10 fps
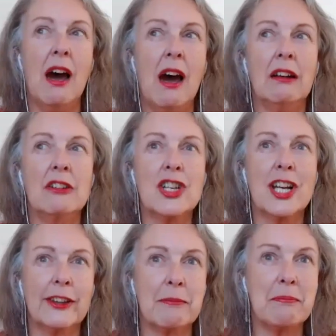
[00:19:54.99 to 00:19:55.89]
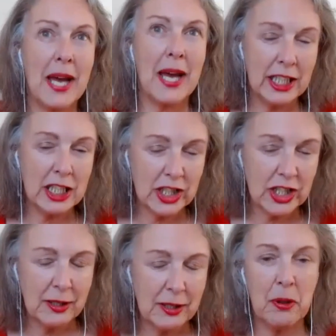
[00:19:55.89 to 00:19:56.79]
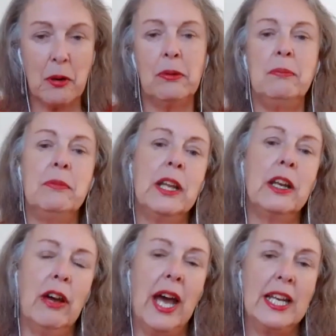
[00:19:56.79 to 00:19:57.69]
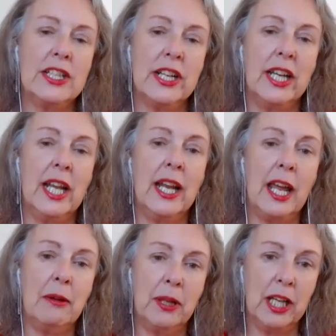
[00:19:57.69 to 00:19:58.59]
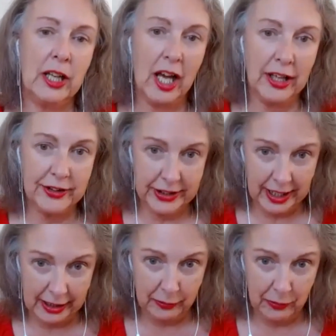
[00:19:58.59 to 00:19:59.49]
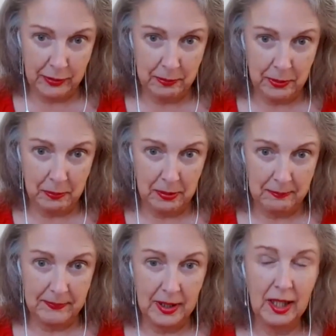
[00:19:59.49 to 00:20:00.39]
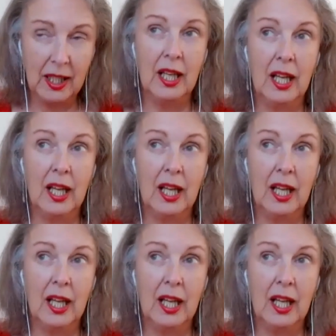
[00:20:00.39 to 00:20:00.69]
are just managing the problem. They're not actually enabling her to heal the problem.